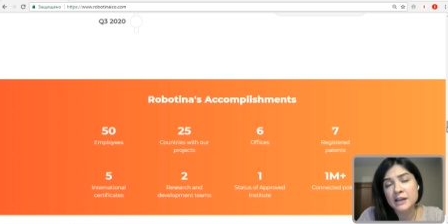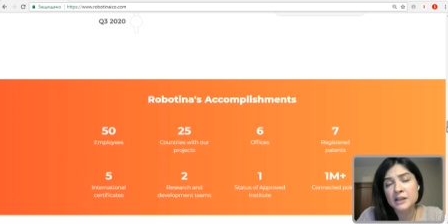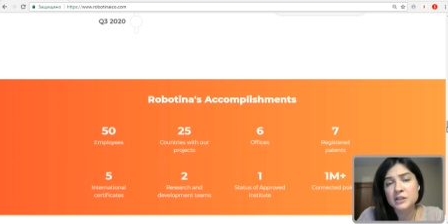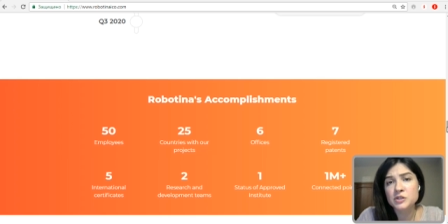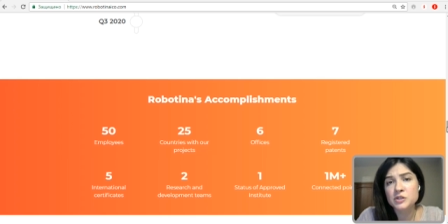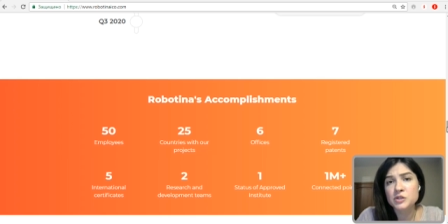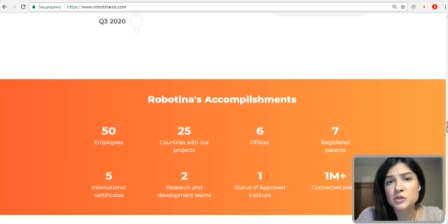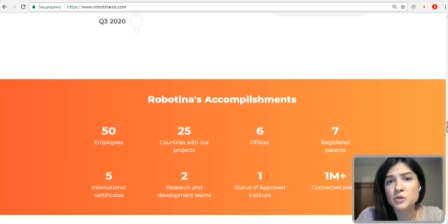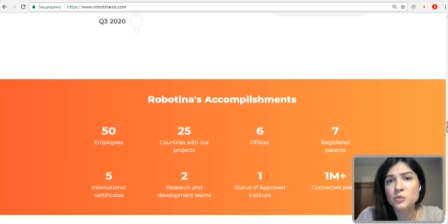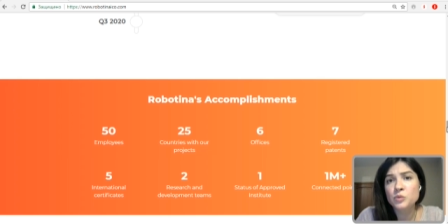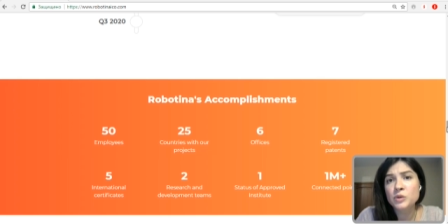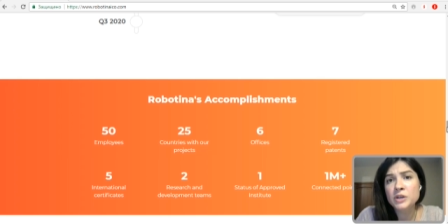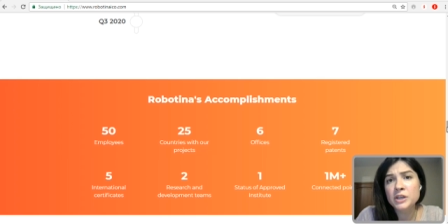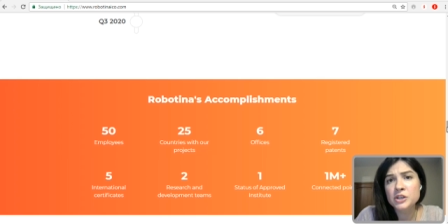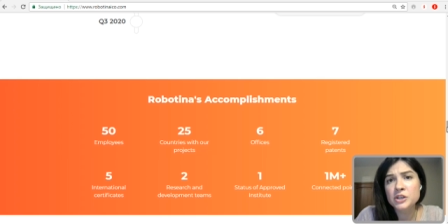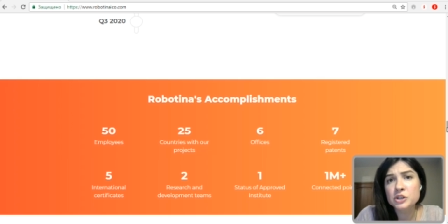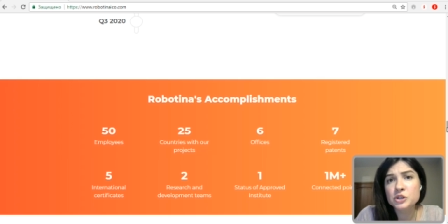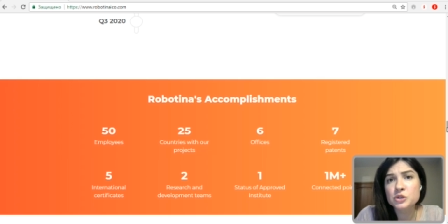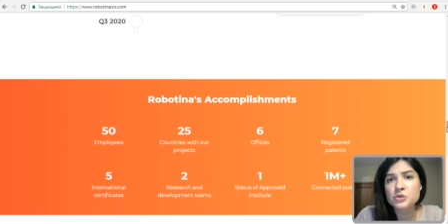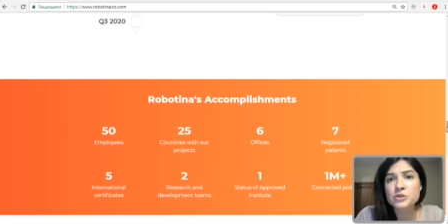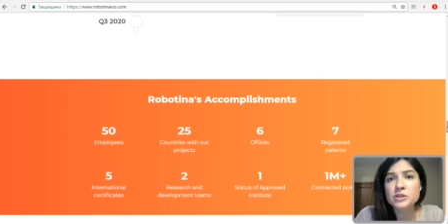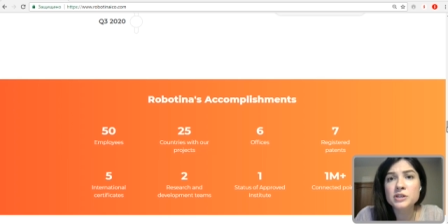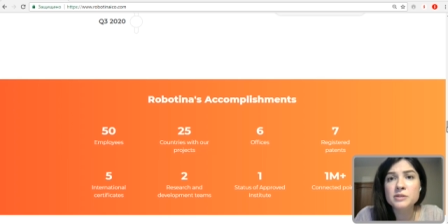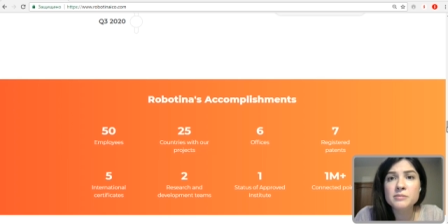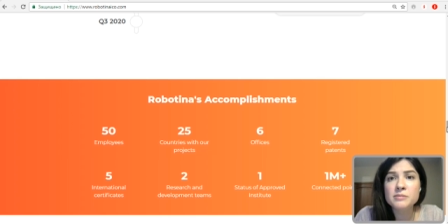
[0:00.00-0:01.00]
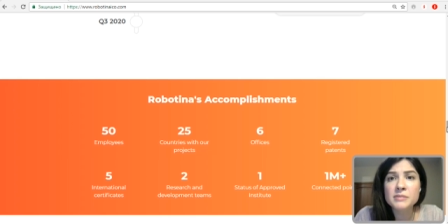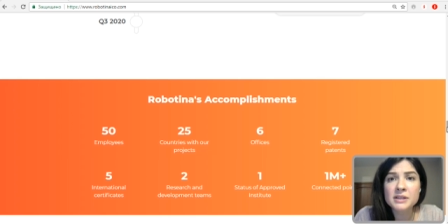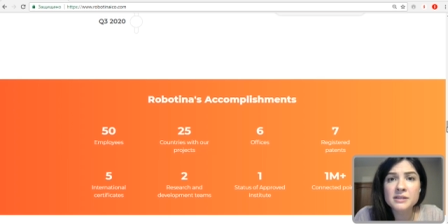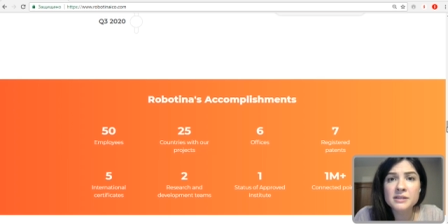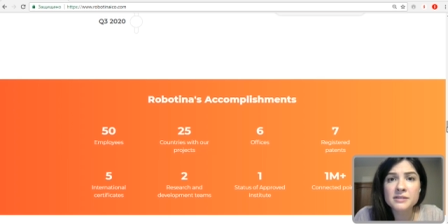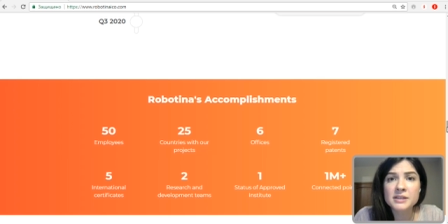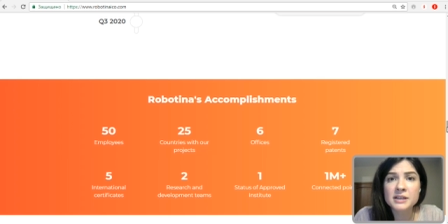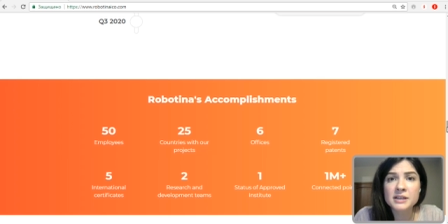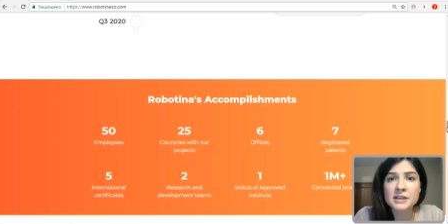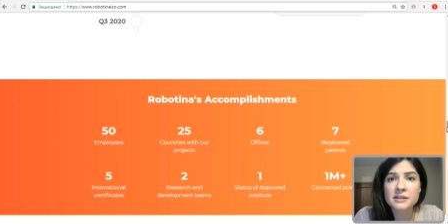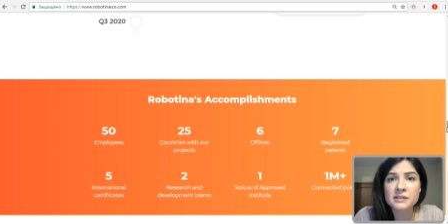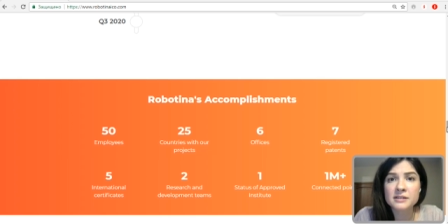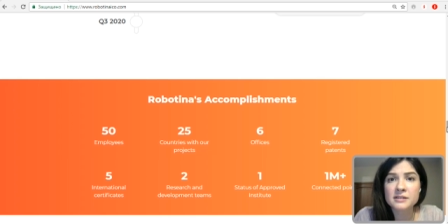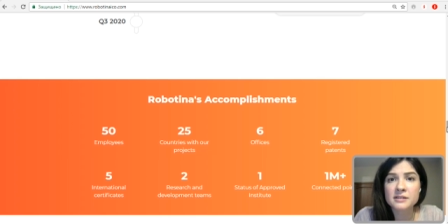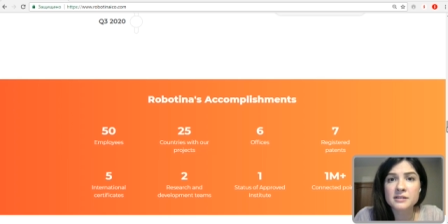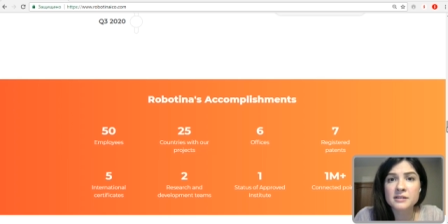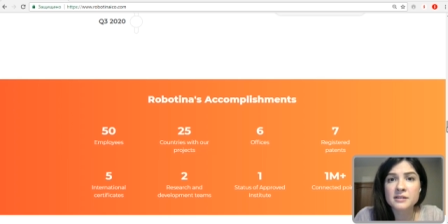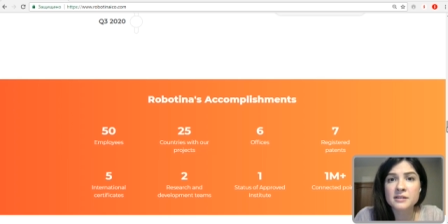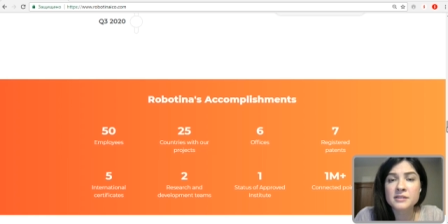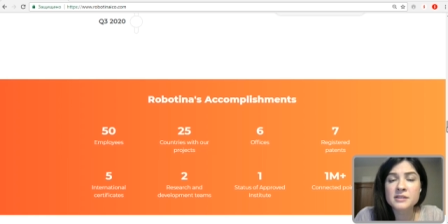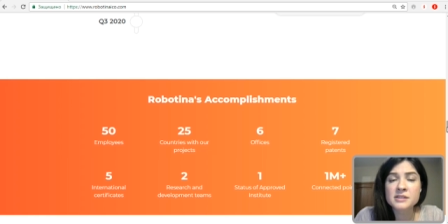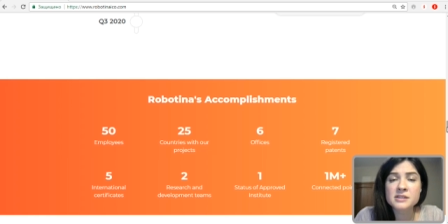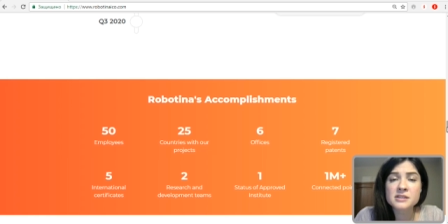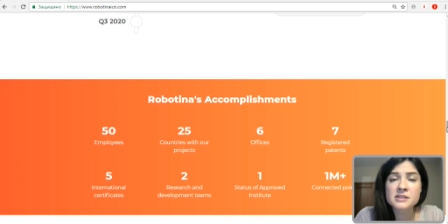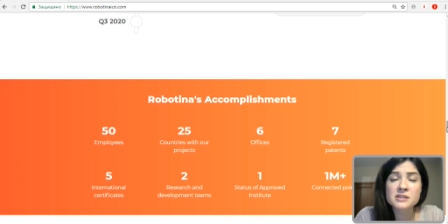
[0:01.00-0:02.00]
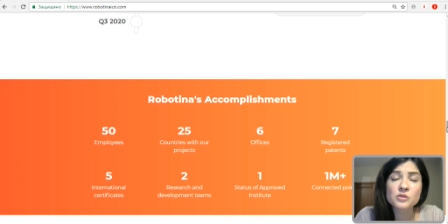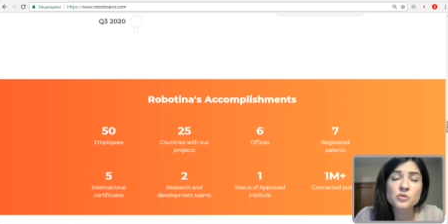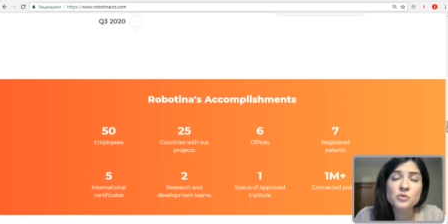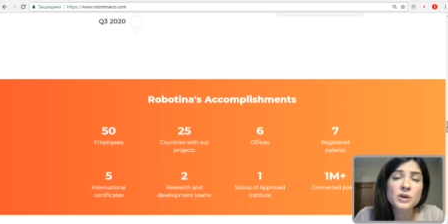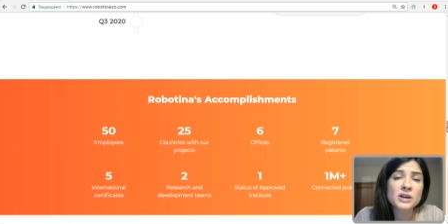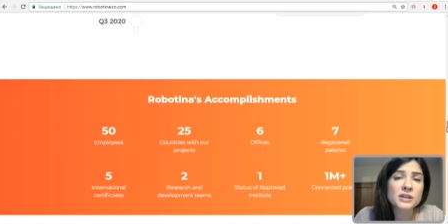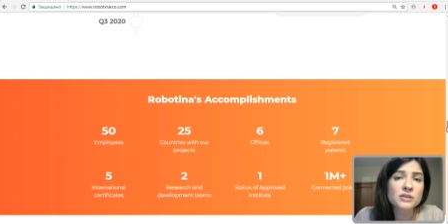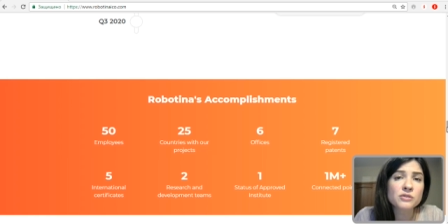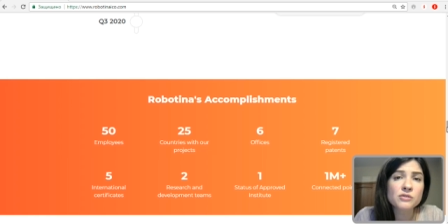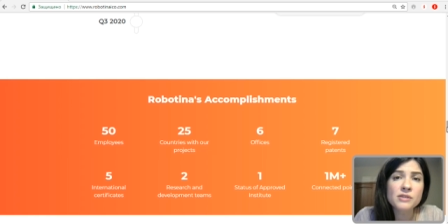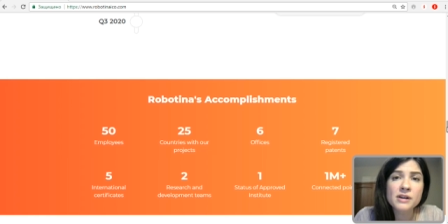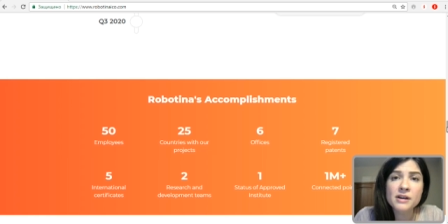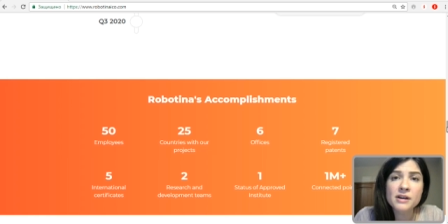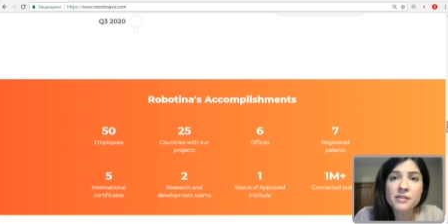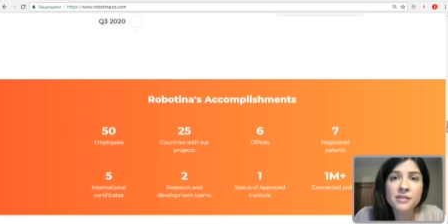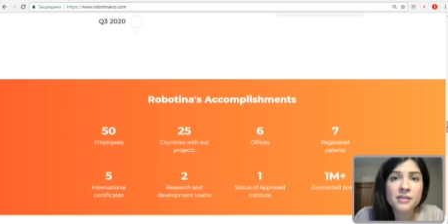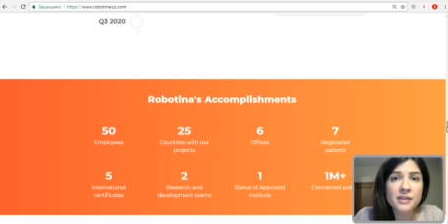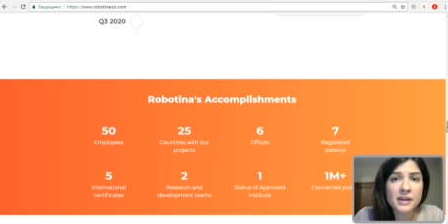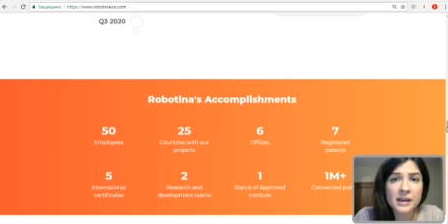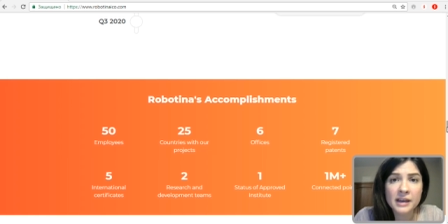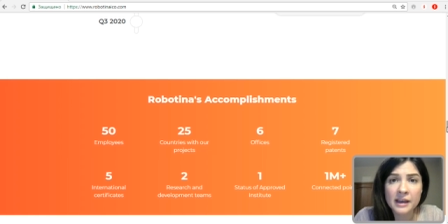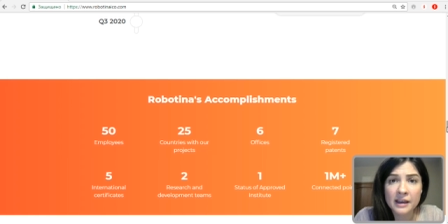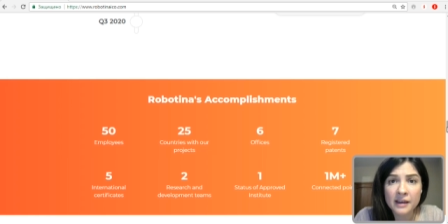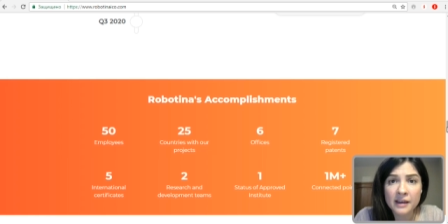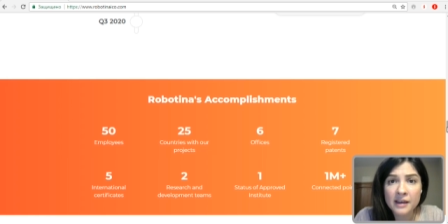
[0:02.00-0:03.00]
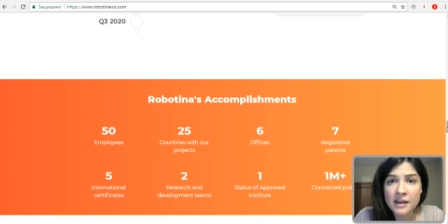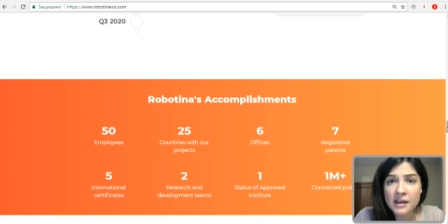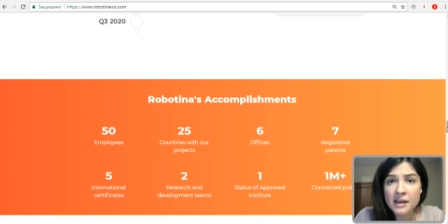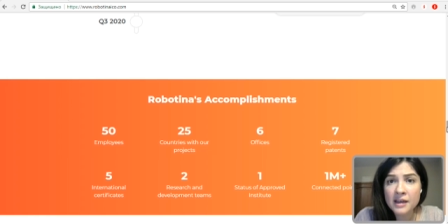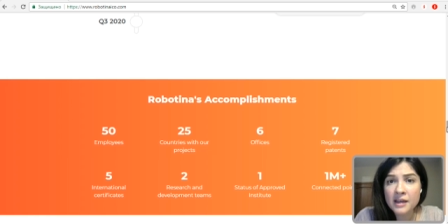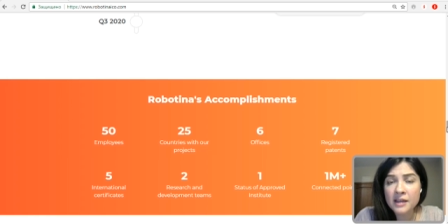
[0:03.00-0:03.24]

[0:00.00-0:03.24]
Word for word: And we should admit that this is quite a rare thing,